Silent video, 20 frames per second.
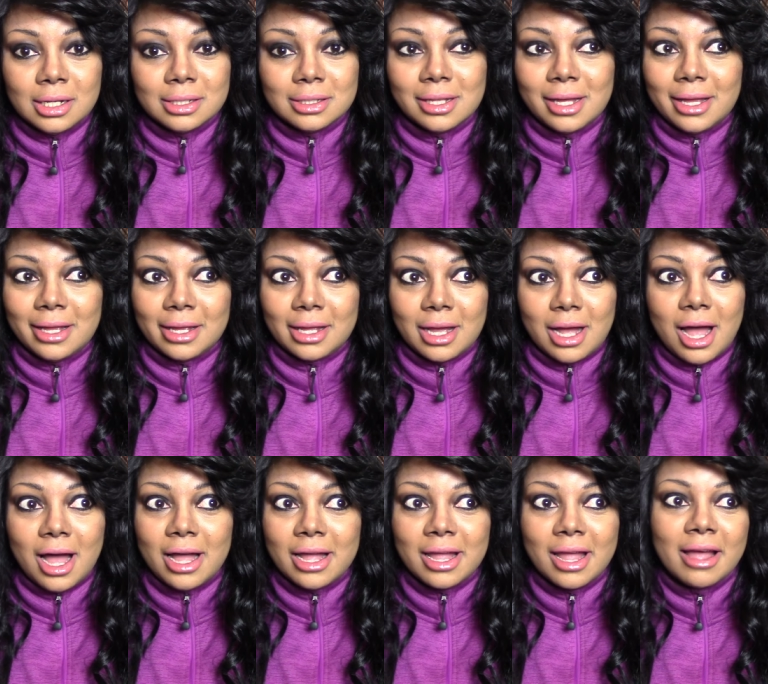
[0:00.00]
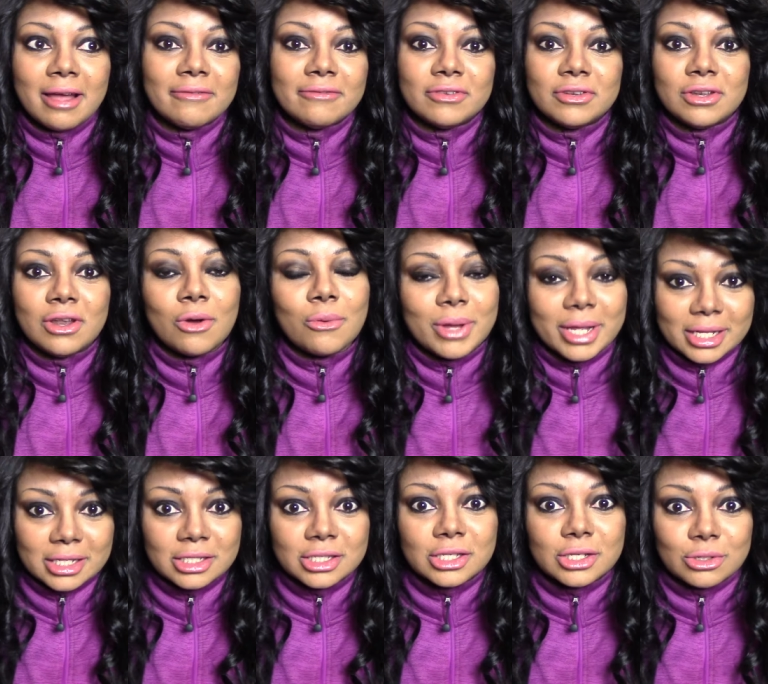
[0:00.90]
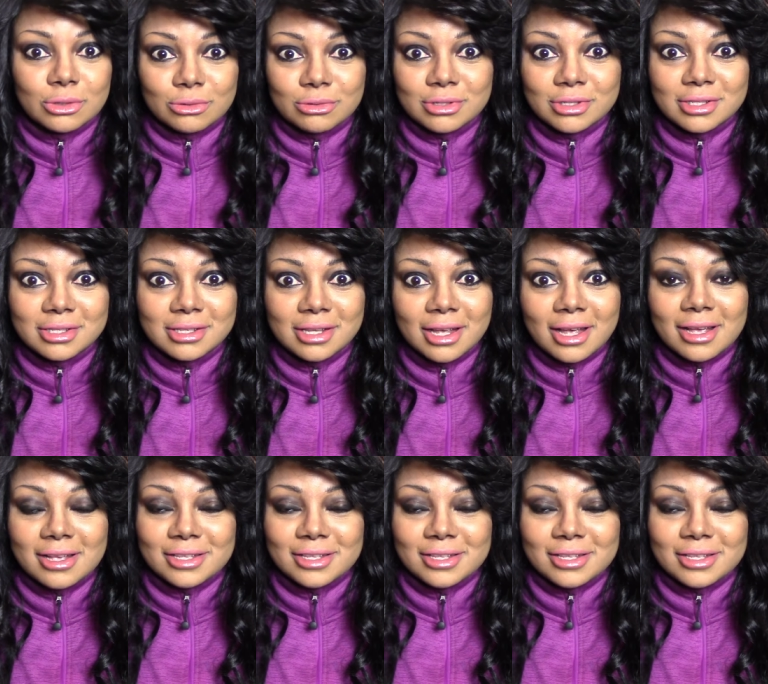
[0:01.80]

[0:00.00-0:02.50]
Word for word: Like, I have no excuse.